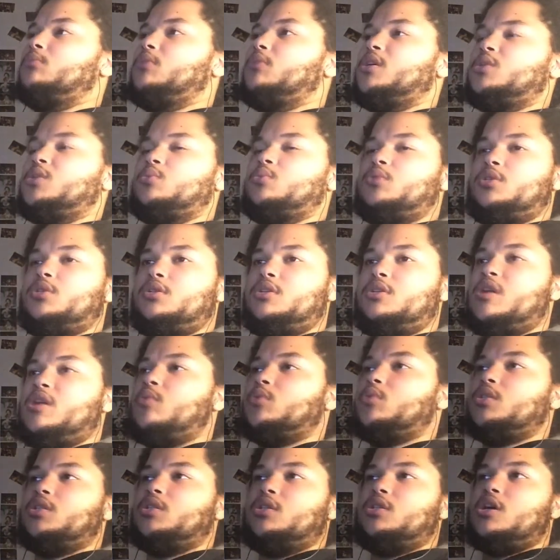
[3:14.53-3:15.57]
that
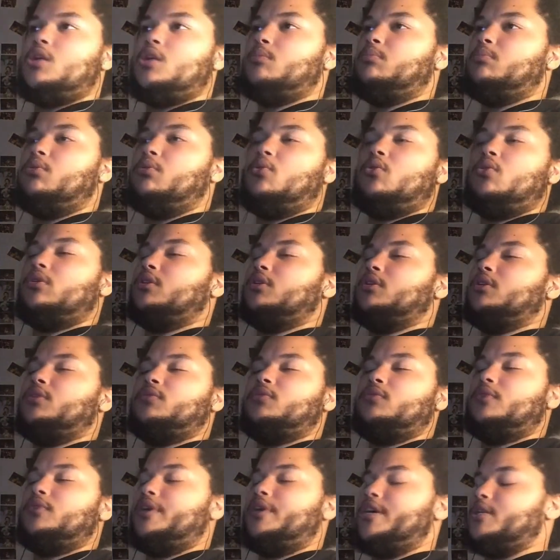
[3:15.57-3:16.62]
was done poorly, if
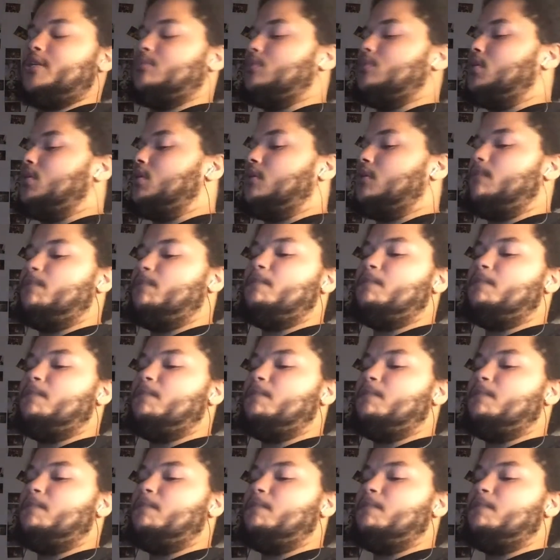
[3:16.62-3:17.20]
you ask me.